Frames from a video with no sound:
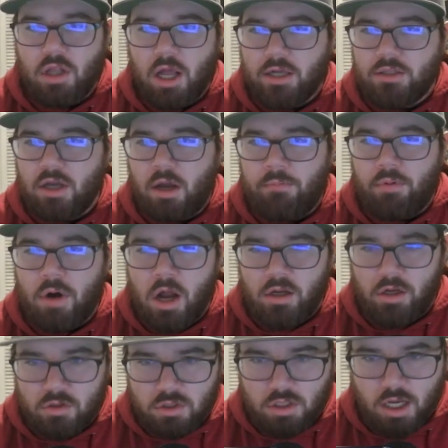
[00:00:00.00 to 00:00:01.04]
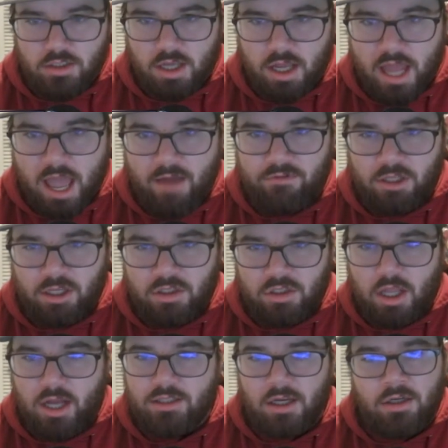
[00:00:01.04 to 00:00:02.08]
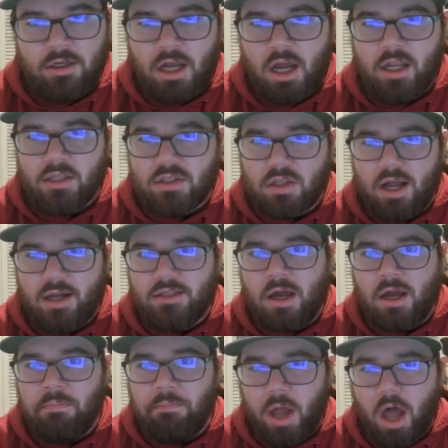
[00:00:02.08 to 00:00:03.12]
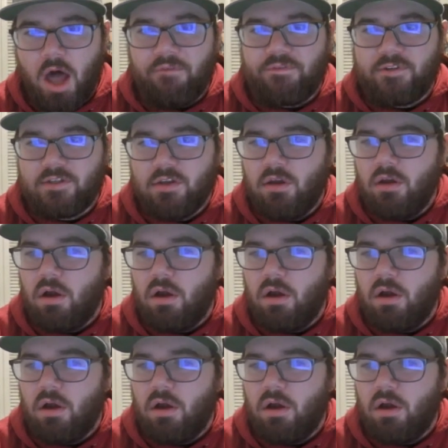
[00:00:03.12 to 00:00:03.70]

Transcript: Locked On Broncos, Locked On Avalanche, Locked On Nuggets, Locked On Buffs,